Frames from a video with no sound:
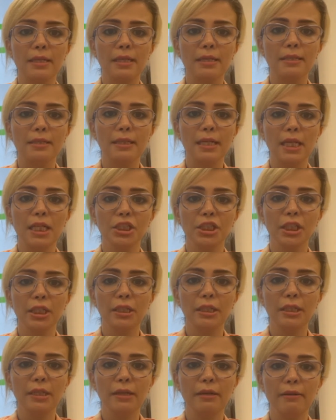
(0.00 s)

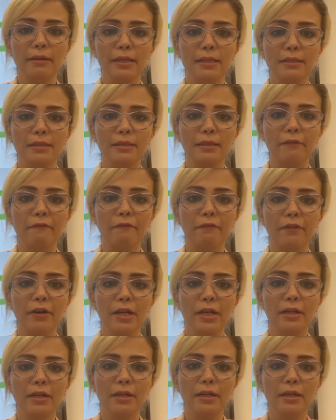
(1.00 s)
station nearest the
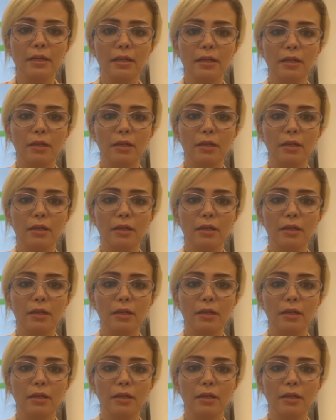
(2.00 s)
fire